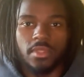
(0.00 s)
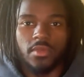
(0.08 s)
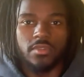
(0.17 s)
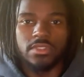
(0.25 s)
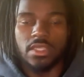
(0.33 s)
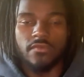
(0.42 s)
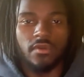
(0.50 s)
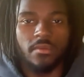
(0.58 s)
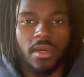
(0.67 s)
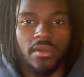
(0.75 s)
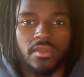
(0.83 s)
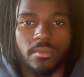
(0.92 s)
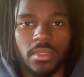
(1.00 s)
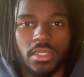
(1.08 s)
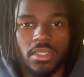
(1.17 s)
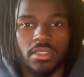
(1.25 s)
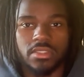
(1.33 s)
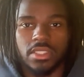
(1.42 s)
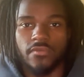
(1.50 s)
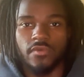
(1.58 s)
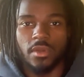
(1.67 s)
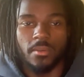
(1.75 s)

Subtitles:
It was never about the money. It's never